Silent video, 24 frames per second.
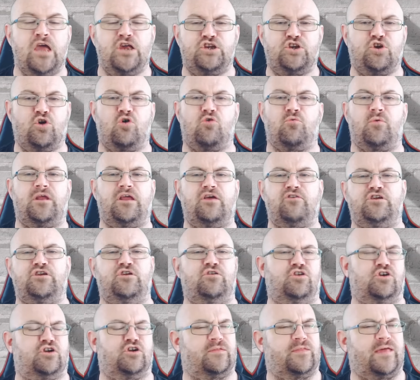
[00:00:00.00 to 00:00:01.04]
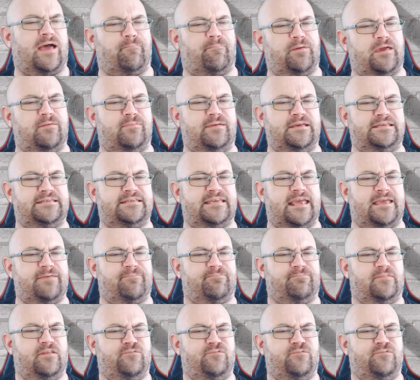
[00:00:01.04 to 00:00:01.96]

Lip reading: Sure, why don't you look at that, BBC?